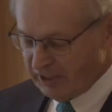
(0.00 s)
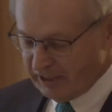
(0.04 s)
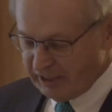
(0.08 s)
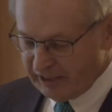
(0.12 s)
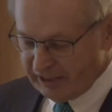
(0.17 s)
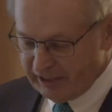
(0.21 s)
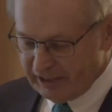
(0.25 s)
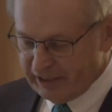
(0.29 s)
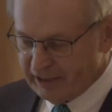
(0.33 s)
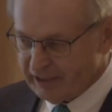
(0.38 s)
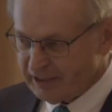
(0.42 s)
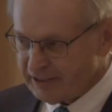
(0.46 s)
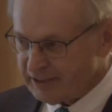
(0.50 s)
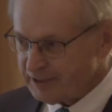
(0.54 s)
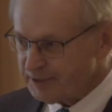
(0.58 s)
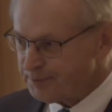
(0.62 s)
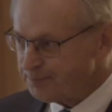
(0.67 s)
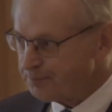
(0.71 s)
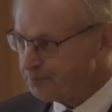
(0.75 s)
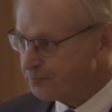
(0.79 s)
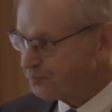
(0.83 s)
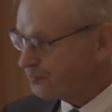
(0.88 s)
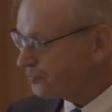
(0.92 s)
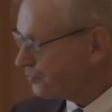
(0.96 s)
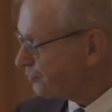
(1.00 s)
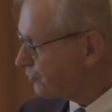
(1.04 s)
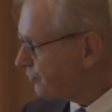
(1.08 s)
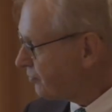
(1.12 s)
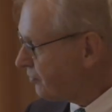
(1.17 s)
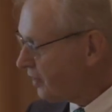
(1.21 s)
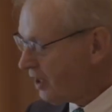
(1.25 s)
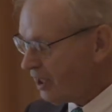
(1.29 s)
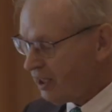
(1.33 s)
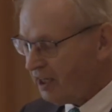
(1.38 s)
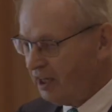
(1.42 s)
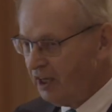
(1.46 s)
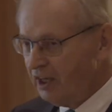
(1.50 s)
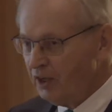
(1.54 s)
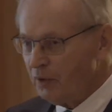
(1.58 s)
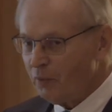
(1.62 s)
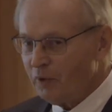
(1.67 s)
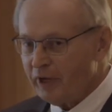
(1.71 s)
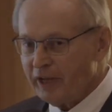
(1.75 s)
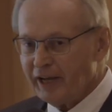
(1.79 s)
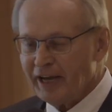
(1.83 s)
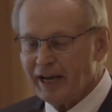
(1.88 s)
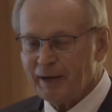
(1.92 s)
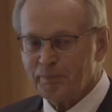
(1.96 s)
And
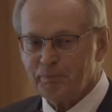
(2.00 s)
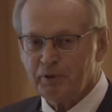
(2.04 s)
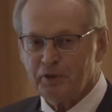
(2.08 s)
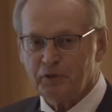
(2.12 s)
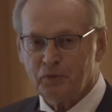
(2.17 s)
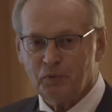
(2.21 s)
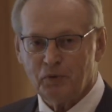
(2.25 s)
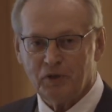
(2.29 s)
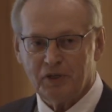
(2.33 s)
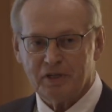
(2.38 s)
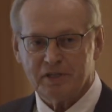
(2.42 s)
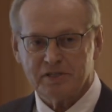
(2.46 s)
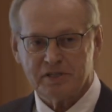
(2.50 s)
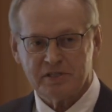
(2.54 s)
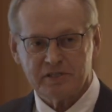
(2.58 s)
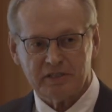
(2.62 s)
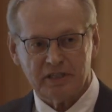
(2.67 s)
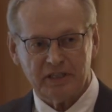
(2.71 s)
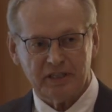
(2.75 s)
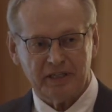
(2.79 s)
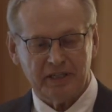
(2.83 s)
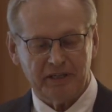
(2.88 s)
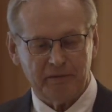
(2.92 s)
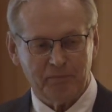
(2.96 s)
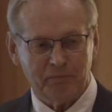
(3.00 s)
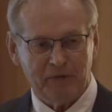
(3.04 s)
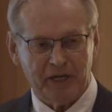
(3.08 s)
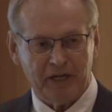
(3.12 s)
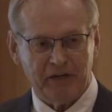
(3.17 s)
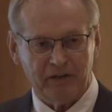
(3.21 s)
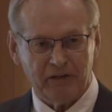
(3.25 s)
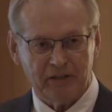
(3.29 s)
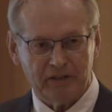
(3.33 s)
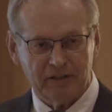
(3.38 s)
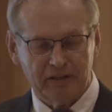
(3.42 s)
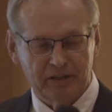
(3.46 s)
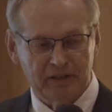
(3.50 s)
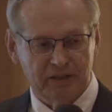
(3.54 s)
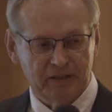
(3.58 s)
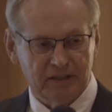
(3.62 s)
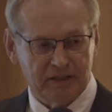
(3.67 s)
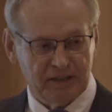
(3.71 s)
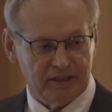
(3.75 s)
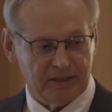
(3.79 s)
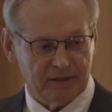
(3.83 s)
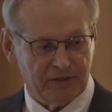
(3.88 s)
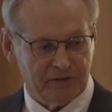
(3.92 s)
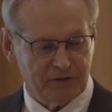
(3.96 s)
what happened was in my
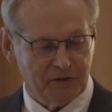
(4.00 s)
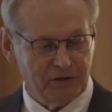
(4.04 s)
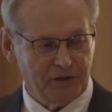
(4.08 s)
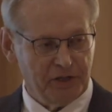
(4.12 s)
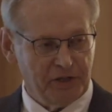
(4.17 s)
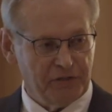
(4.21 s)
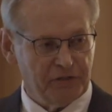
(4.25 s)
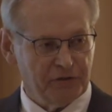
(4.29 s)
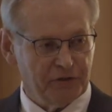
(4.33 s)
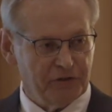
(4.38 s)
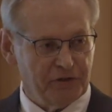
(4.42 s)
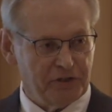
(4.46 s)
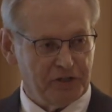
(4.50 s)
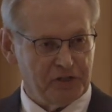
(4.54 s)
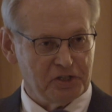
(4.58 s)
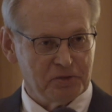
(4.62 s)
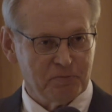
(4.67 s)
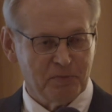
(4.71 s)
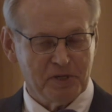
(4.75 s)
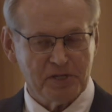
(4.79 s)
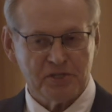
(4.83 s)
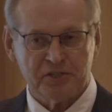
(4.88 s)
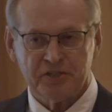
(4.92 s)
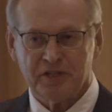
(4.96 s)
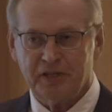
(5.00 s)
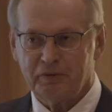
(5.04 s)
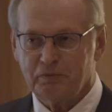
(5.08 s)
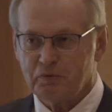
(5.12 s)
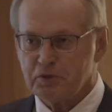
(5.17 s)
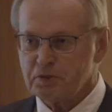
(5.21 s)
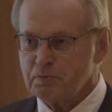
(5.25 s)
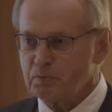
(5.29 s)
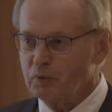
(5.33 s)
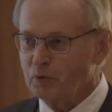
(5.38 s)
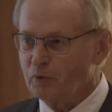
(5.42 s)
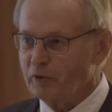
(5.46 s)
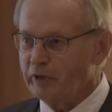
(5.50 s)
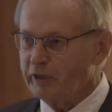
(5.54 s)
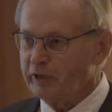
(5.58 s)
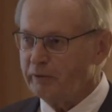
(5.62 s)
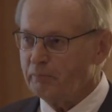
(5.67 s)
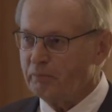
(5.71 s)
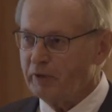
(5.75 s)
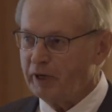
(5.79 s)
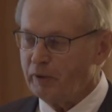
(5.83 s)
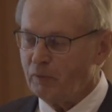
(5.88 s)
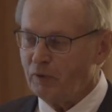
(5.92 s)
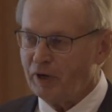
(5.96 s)
early 30s, my son was born,
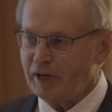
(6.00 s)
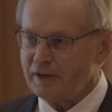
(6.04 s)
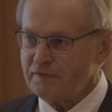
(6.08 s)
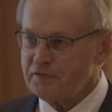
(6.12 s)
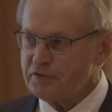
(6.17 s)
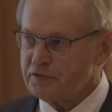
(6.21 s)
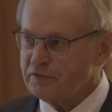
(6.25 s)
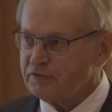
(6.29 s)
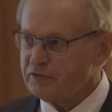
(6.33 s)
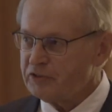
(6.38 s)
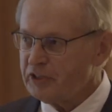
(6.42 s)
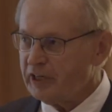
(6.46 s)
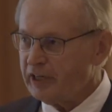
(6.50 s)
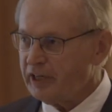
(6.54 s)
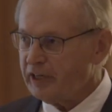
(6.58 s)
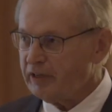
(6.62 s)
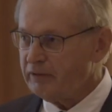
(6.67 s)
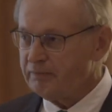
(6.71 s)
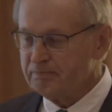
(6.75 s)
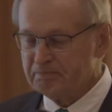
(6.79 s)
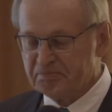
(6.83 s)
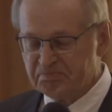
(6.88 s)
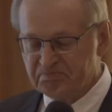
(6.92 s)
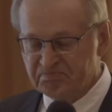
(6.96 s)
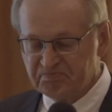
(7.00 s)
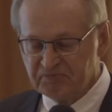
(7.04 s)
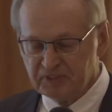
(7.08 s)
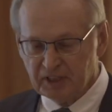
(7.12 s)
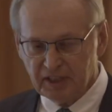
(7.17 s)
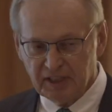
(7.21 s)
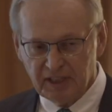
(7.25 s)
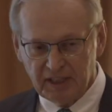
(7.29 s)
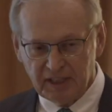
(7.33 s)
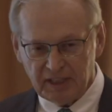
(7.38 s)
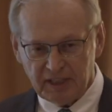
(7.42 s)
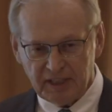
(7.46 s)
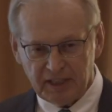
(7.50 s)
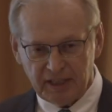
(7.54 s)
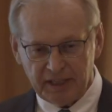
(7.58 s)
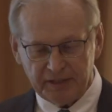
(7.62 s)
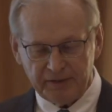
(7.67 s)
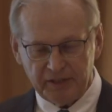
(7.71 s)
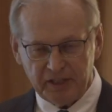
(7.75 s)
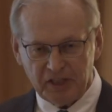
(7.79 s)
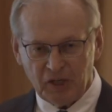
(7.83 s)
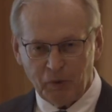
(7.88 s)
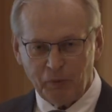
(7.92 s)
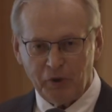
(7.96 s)
and my wife said,
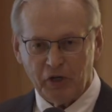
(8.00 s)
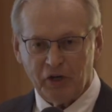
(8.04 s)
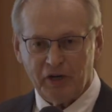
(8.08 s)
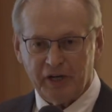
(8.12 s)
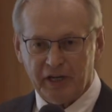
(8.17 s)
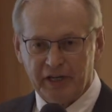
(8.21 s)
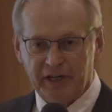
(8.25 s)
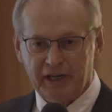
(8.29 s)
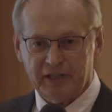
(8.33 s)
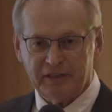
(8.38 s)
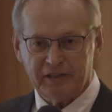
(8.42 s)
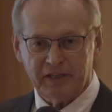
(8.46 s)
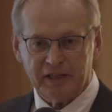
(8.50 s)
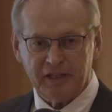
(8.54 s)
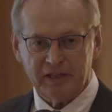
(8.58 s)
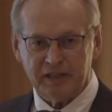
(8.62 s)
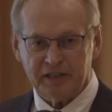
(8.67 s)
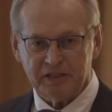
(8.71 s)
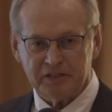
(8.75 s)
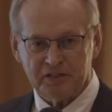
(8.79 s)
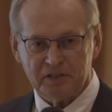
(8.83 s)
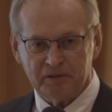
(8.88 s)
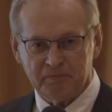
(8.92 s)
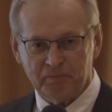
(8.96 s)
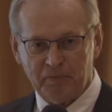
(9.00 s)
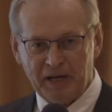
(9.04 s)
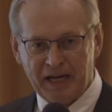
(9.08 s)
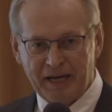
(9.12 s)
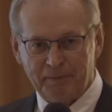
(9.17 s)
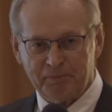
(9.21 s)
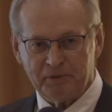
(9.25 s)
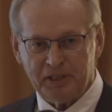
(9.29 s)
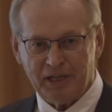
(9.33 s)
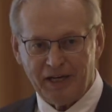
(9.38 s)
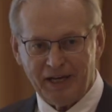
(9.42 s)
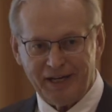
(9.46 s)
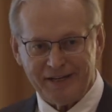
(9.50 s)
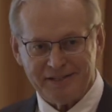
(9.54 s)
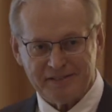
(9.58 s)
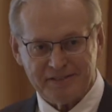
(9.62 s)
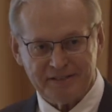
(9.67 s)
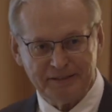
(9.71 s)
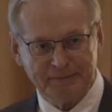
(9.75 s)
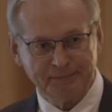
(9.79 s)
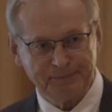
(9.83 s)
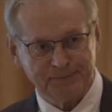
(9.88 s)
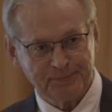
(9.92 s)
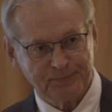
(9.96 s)
we ought to get the kid
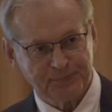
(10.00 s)
baptized.